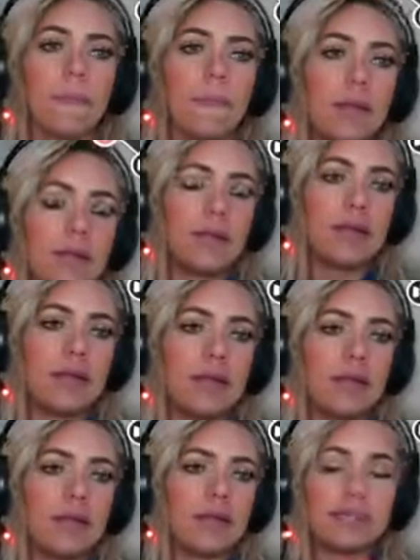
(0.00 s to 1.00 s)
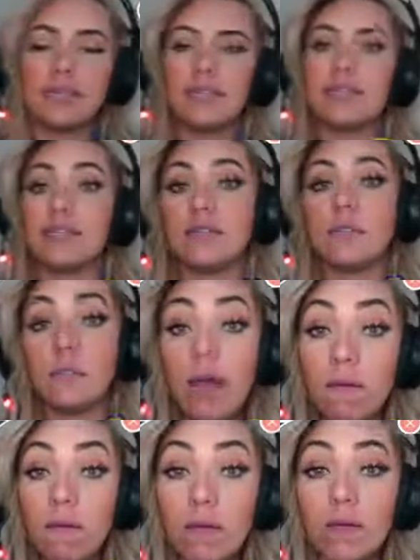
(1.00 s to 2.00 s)
Hi guys,
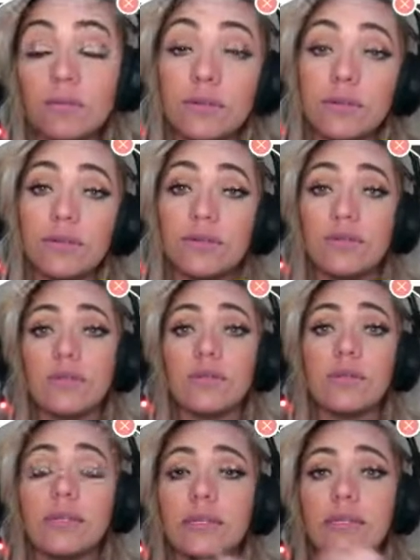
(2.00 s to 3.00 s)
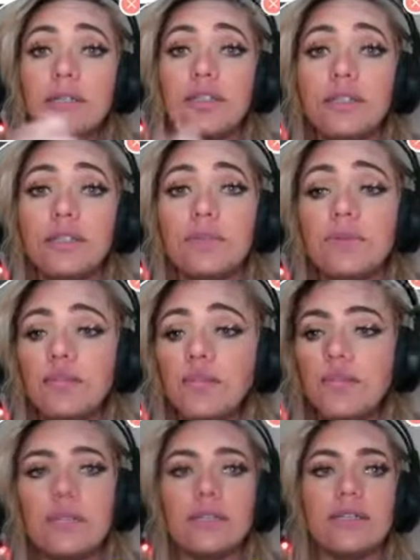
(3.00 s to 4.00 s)
welcome to this new
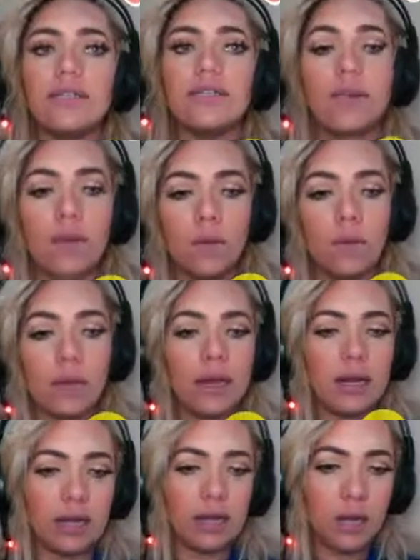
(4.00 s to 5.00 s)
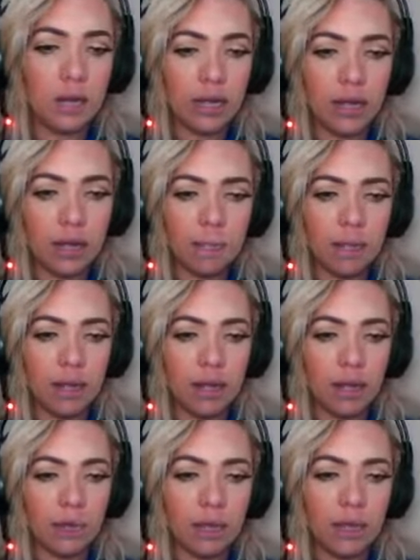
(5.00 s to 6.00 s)
unit. So we're gonna talking
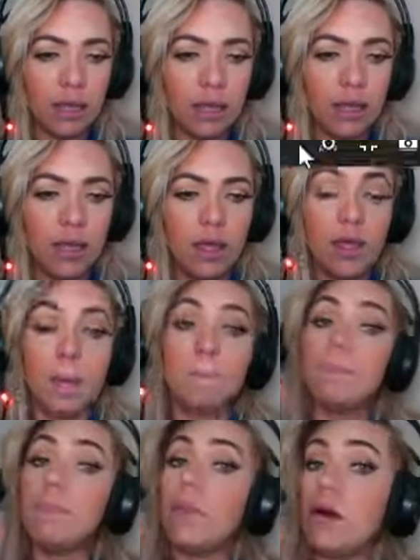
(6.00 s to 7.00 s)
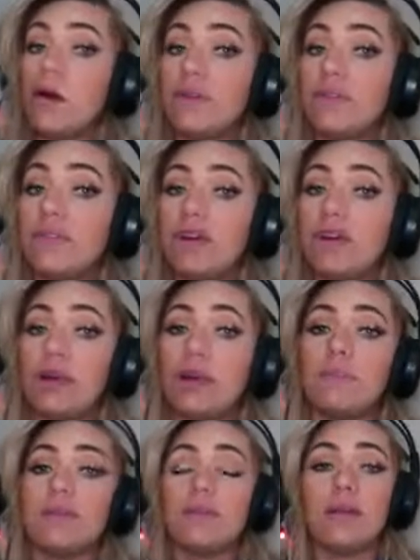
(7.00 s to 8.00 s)
about modal
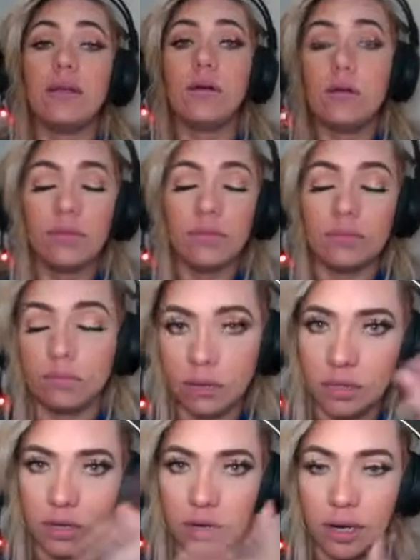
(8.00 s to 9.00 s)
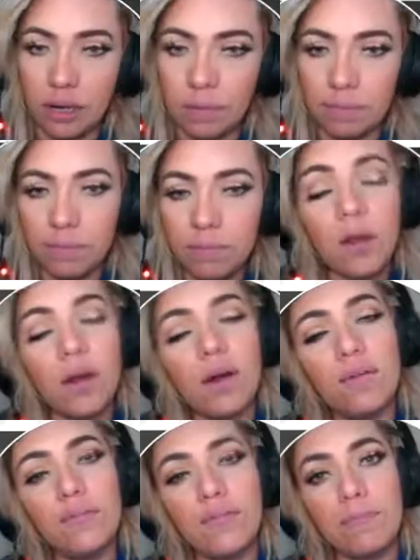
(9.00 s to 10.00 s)
verbs. Oh, sorry,
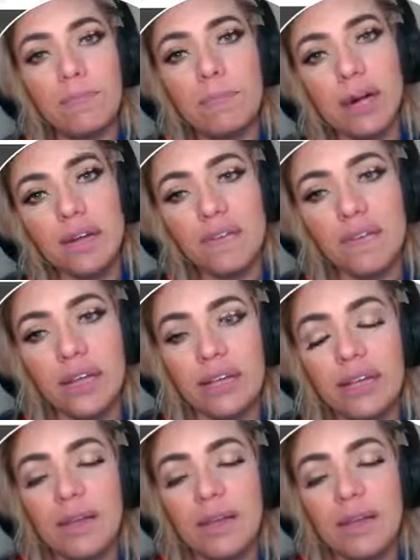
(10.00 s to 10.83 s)
modal perfect.